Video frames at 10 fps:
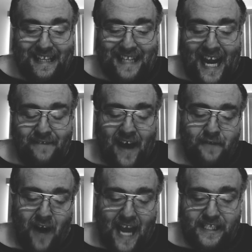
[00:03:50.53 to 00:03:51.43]

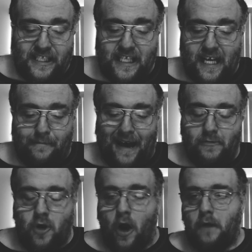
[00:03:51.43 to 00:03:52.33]
Tavon Rice,
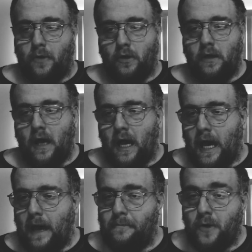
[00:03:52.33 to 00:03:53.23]
Mount Carmel,
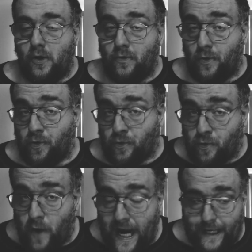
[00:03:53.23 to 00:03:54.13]
um,
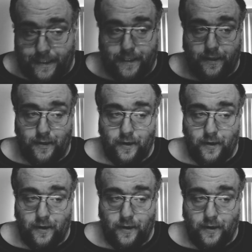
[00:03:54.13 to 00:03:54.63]
great,